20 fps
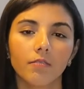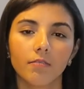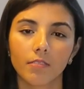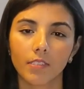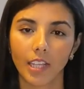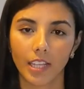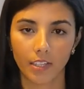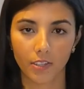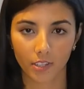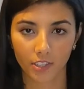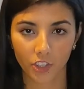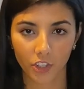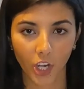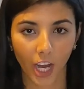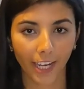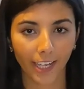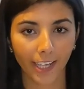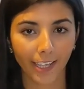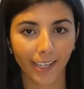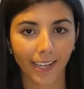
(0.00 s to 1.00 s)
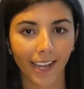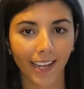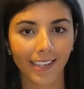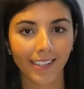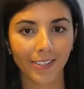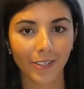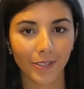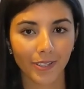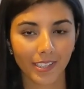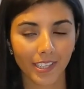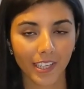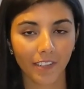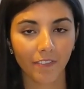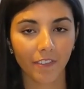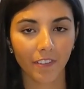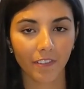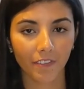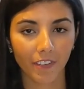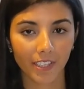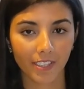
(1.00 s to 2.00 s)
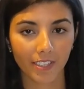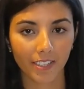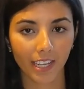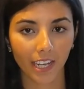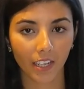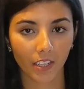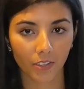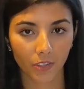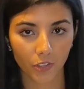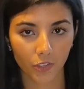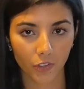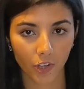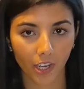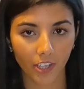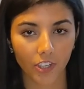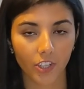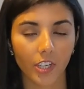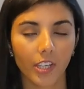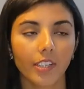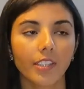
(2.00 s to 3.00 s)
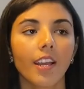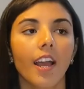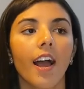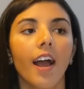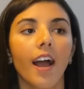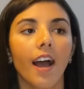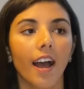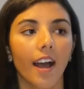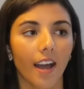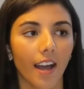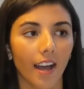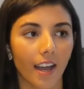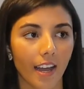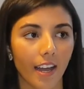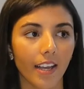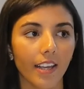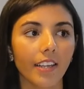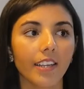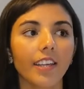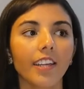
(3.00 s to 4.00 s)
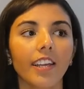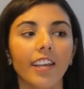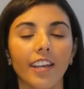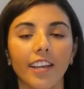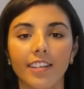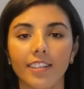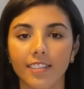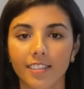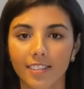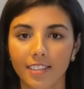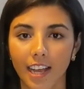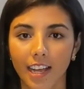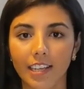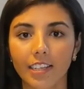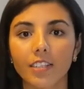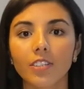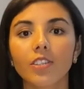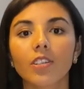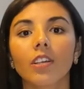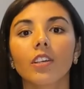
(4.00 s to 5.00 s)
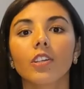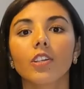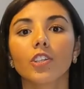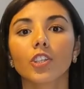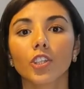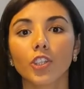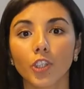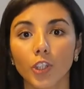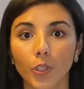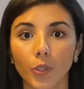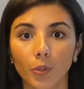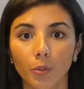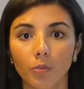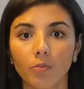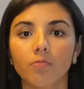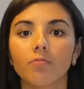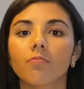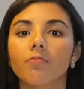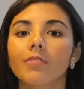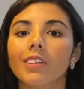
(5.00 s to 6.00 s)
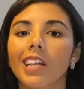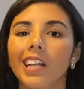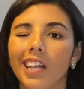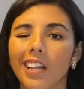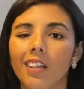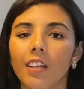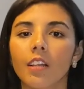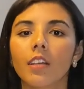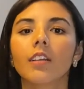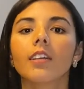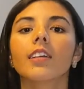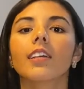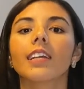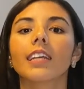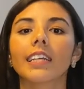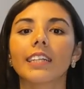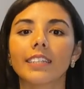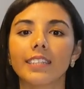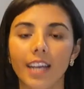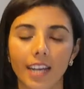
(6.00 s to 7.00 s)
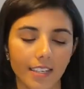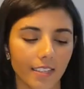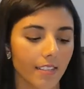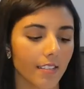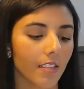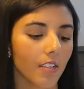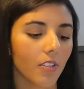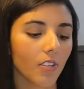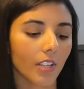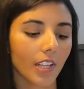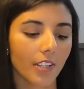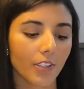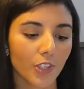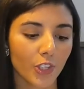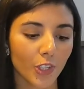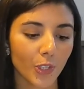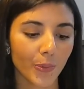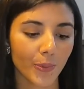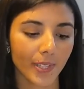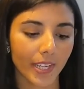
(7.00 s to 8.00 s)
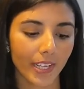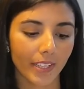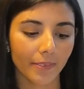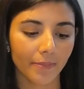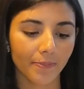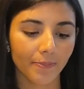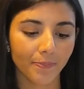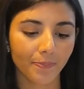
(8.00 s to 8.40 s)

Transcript: Let's check again to see if it fits that construction. I excite you. It does, so let's use it.